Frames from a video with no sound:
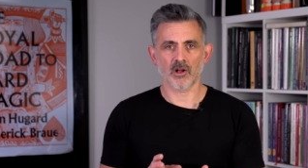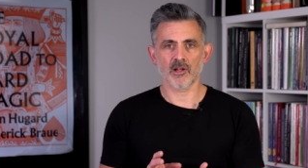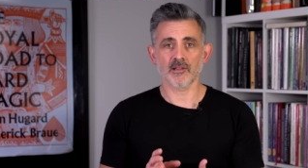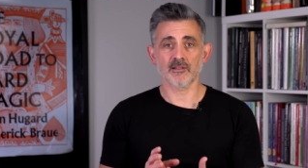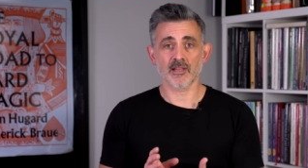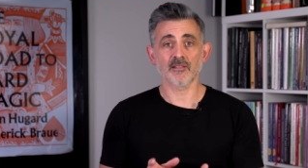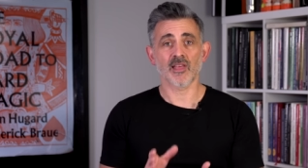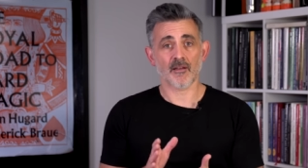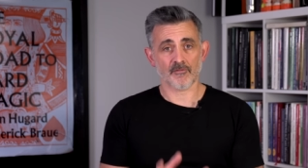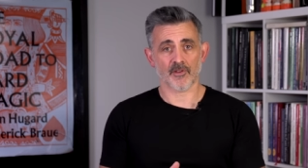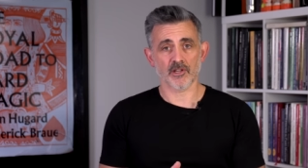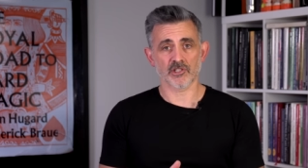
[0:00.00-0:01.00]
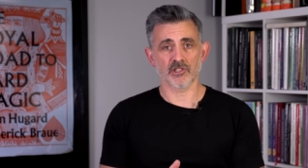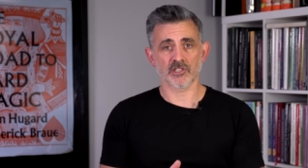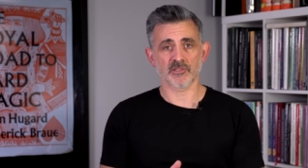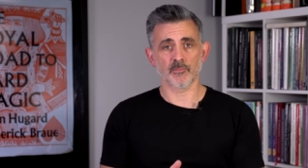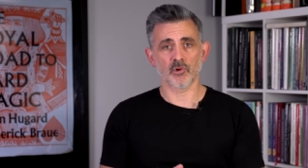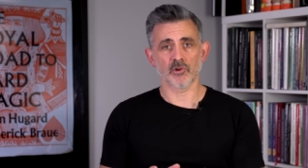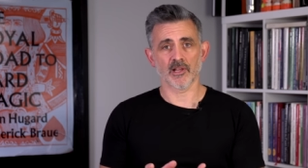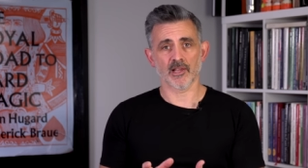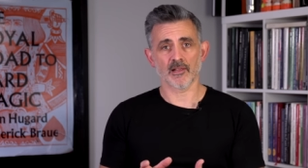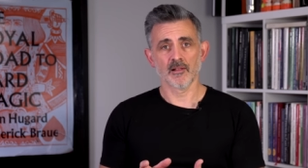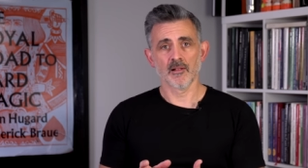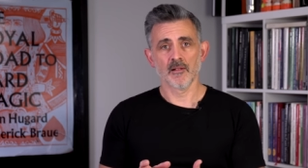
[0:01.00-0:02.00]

I did that version this morning